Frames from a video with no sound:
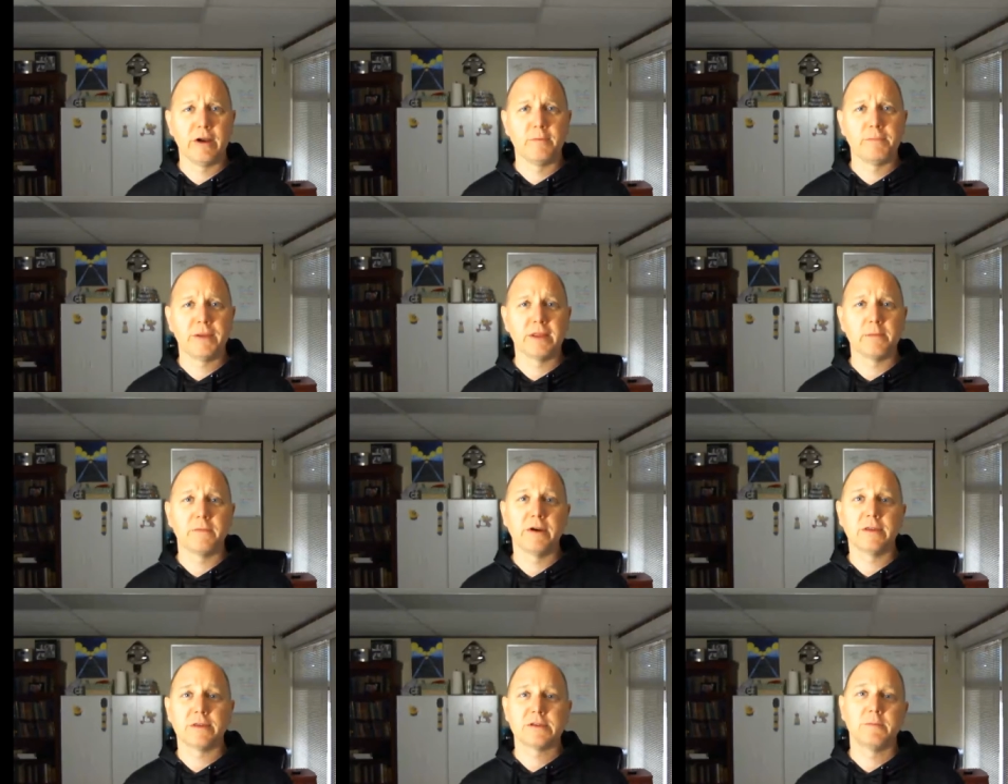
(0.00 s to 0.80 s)
helping them
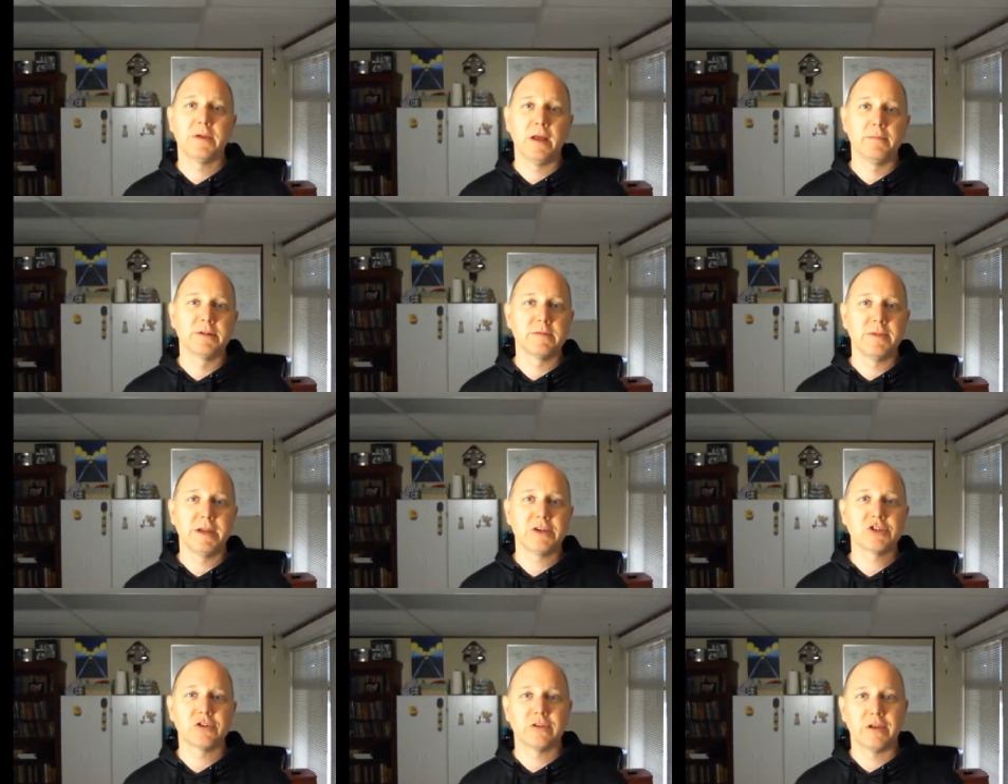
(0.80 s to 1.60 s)
with to be able to
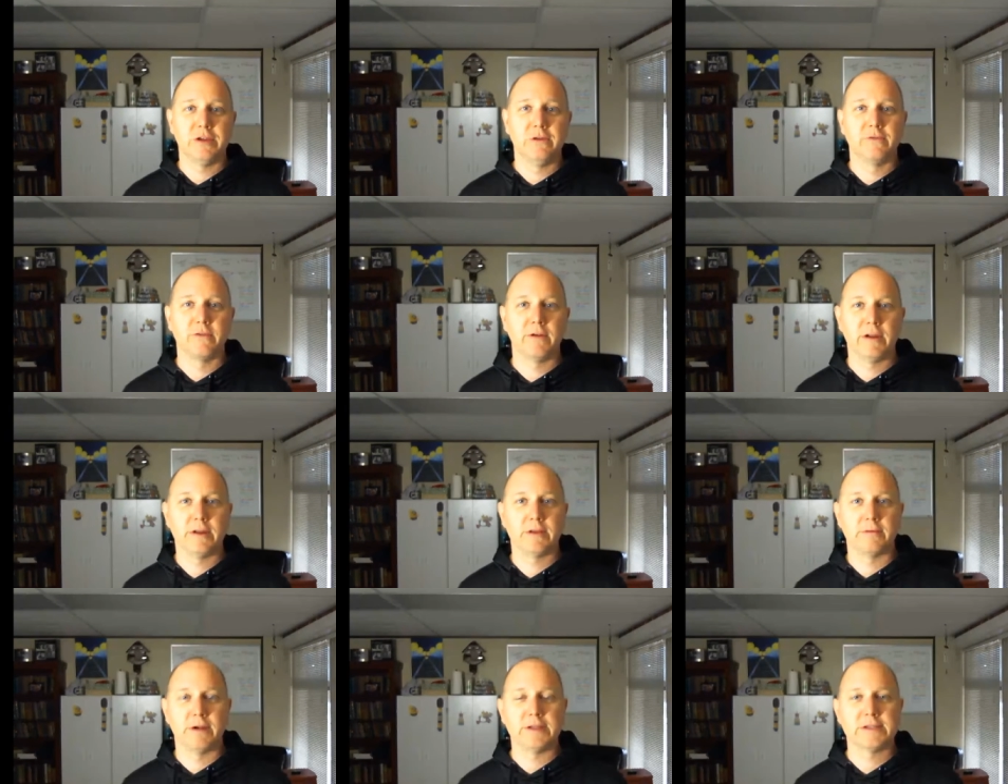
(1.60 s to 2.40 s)
make sure that you've
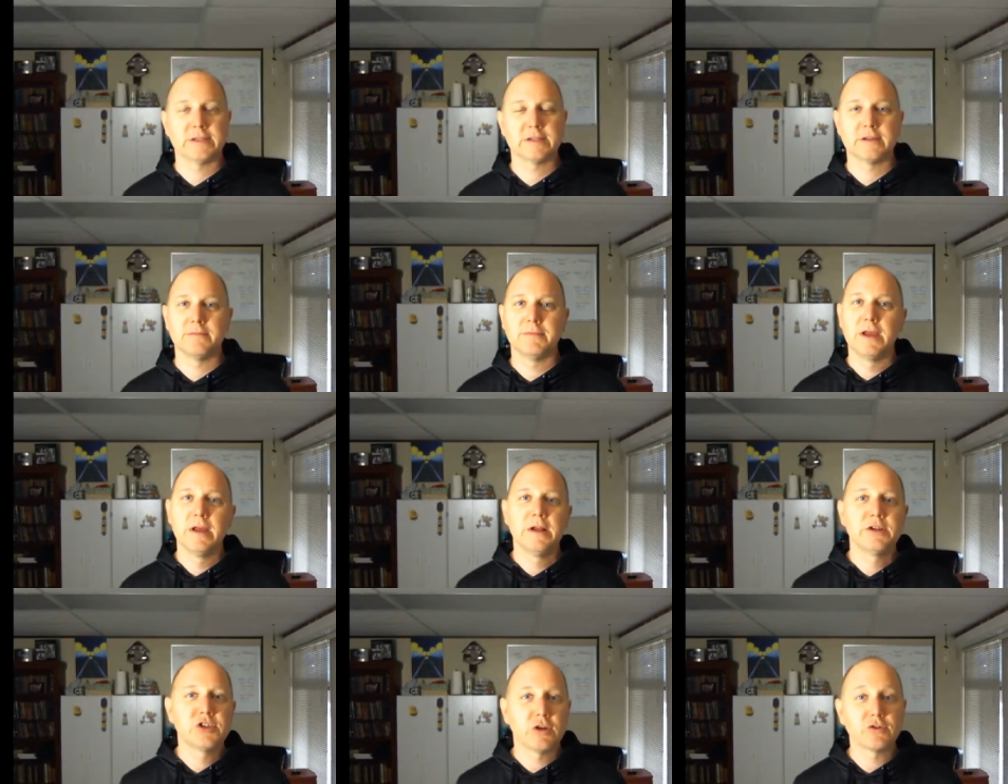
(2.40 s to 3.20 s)
created the right system.
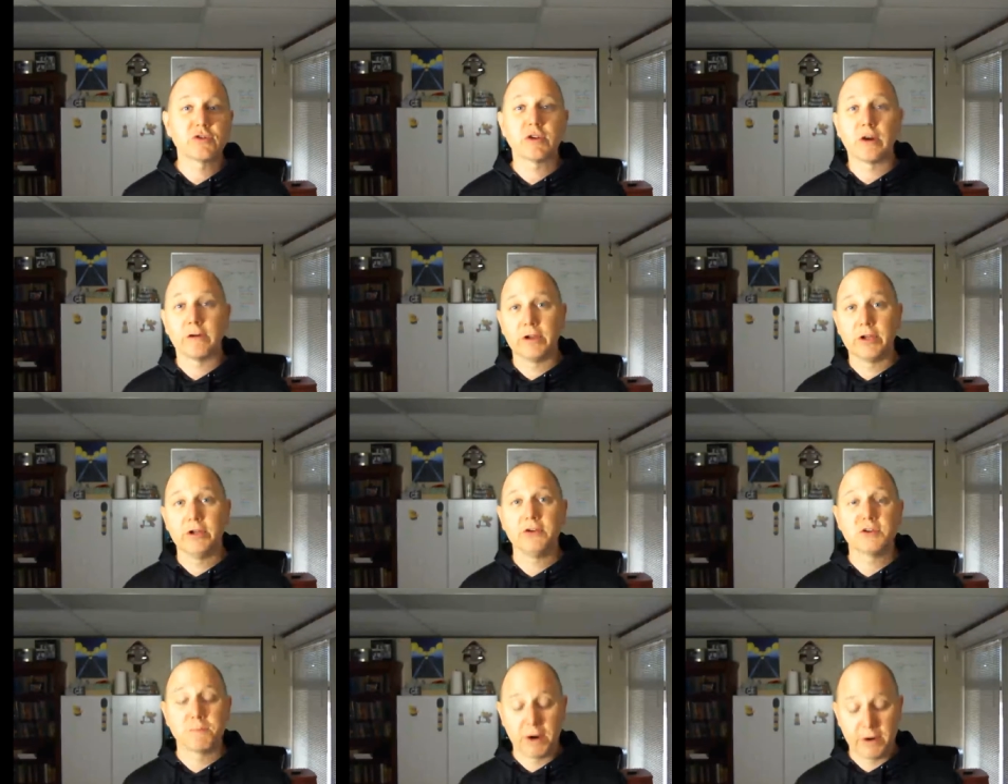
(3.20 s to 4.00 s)
Children are a
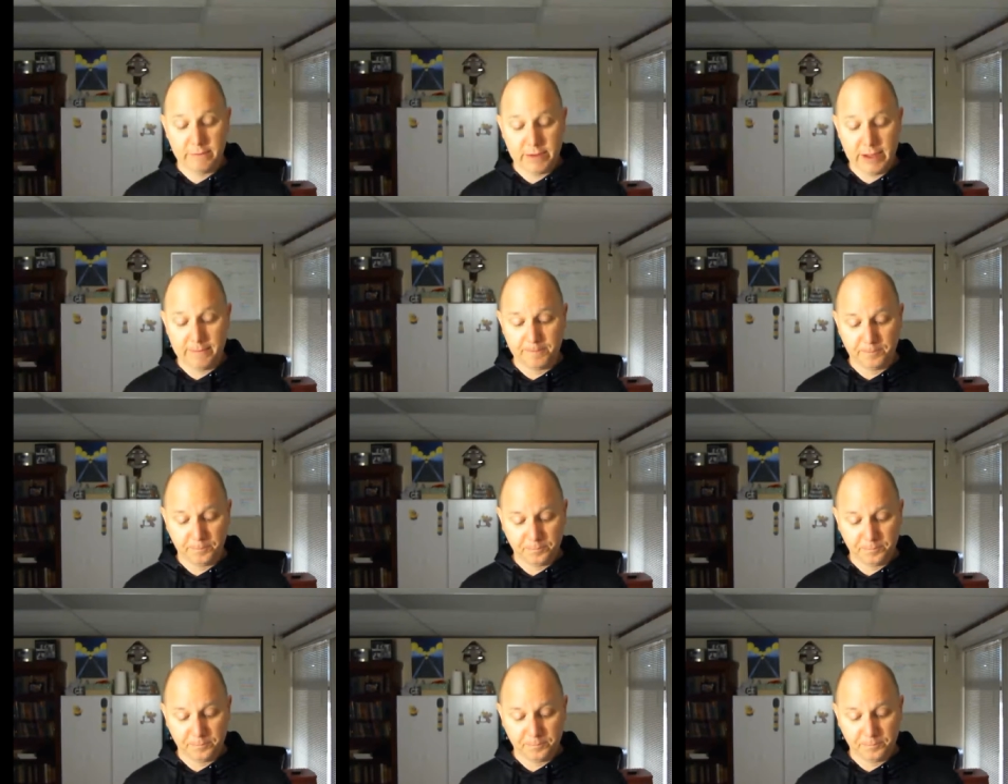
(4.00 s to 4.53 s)
huge part of that.